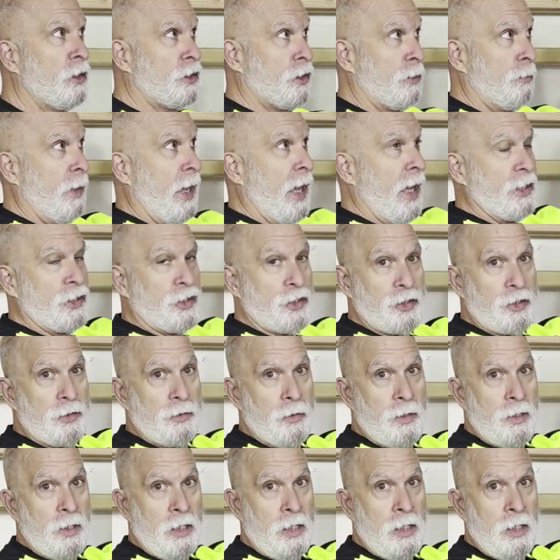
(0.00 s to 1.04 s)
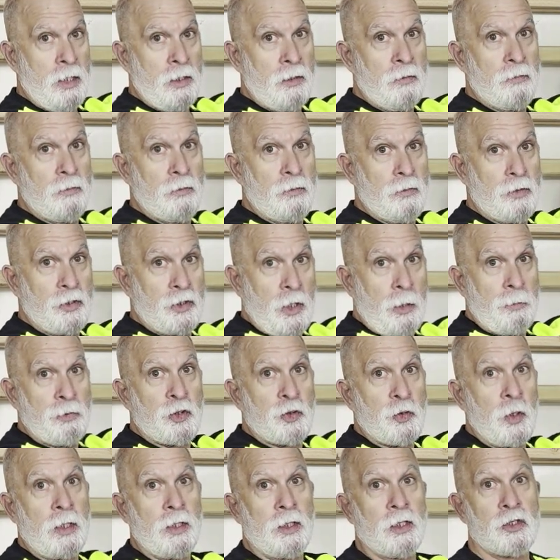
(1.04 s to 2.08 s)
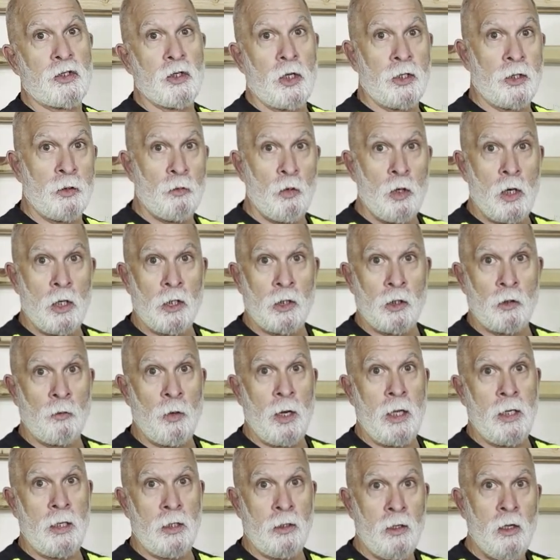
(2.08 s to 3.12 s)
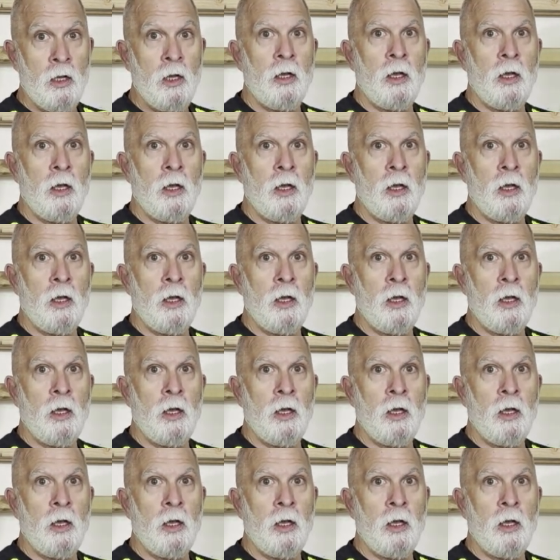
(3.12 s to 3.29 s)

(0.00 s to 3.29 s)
to match the substrate that's on the wall already